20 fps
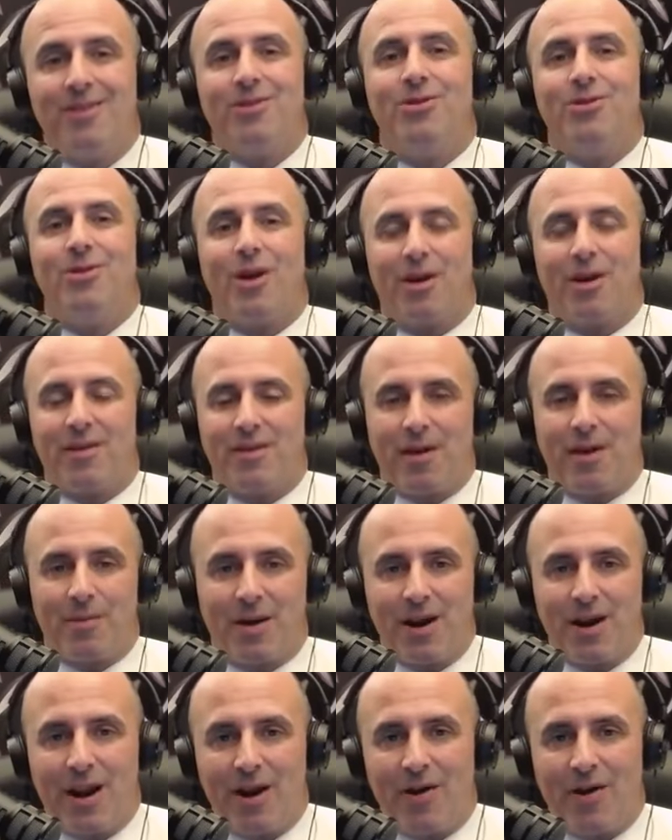None of them
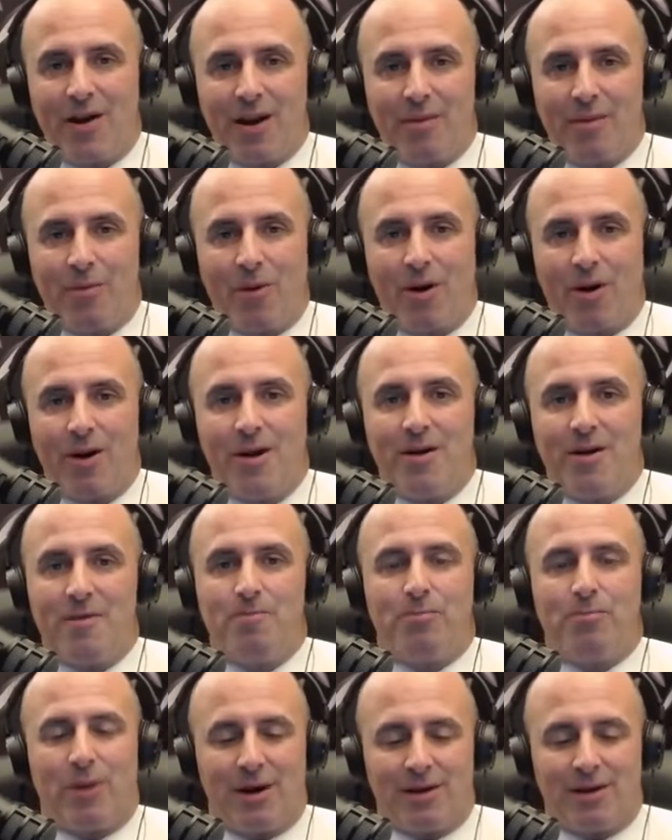are here anymore.
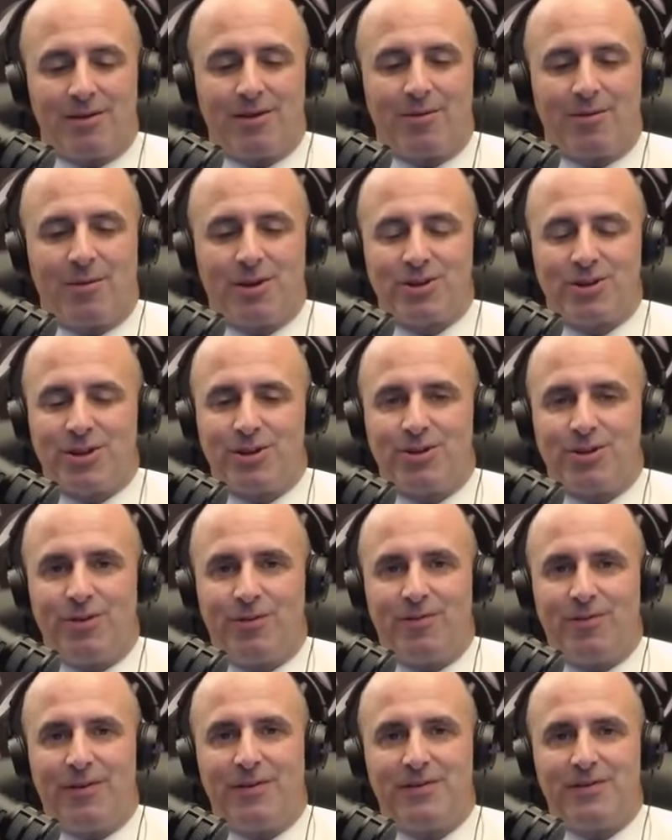But the Musket
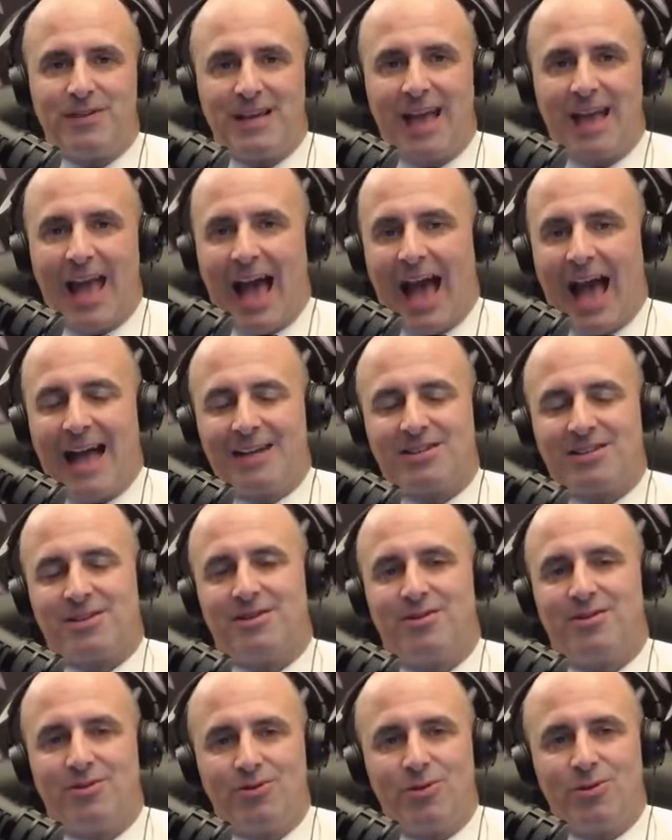250 at
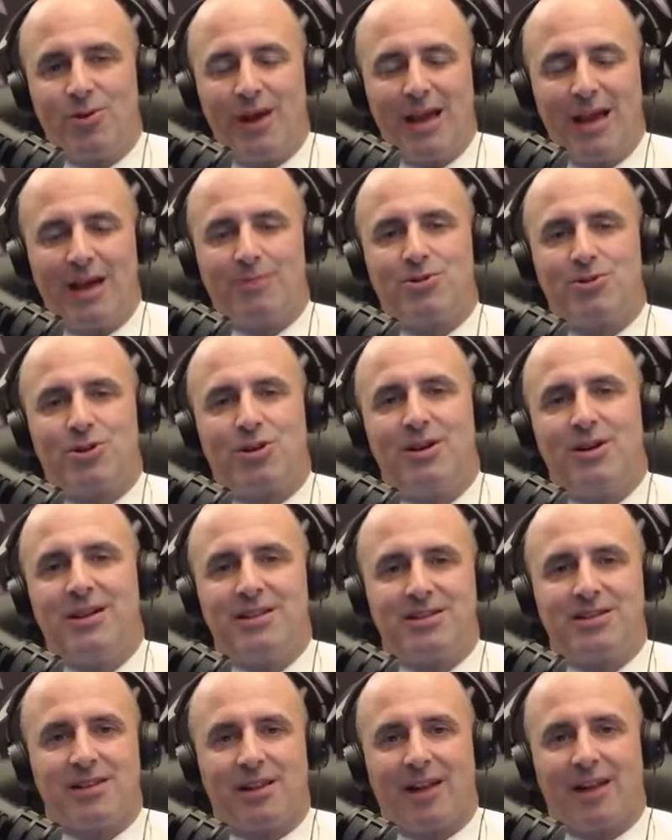New Hampshire
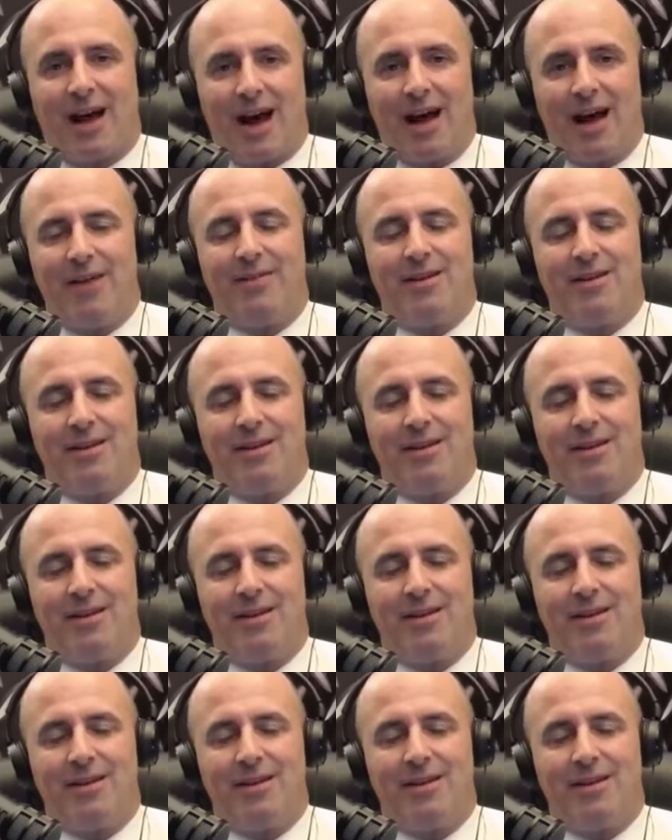is alive.